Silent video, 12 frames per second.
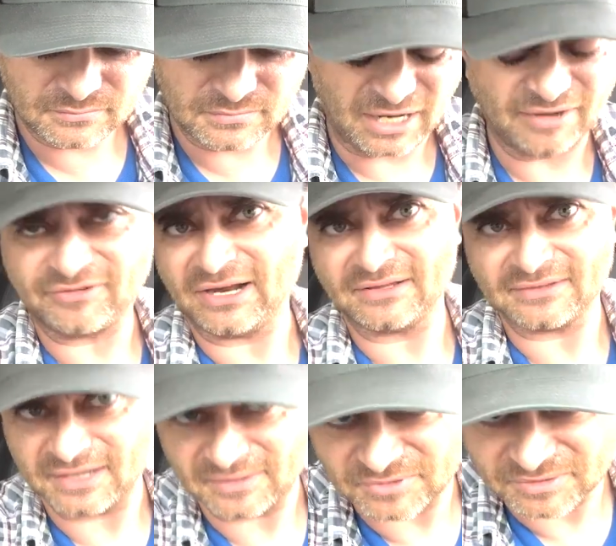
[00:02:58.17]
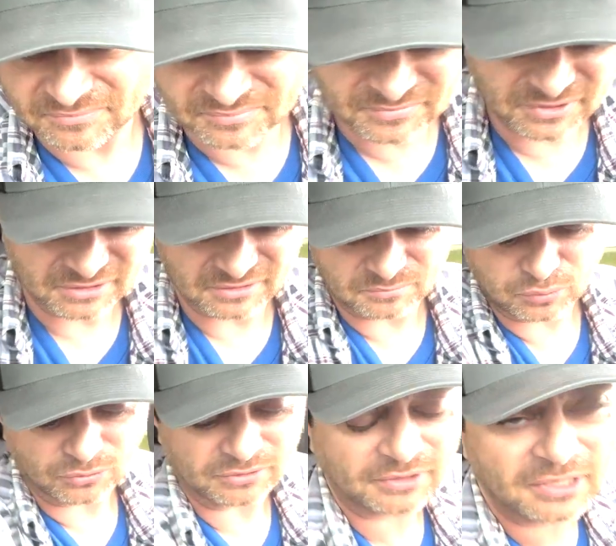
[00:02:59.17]
I forgot the name of the uh,
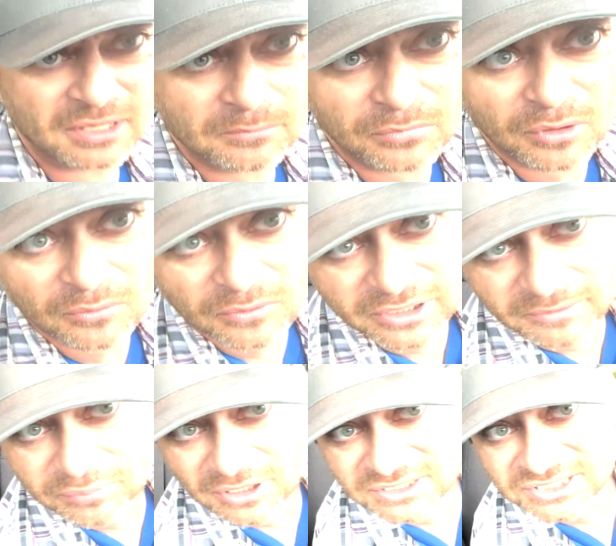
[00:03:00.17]
port, but it plugs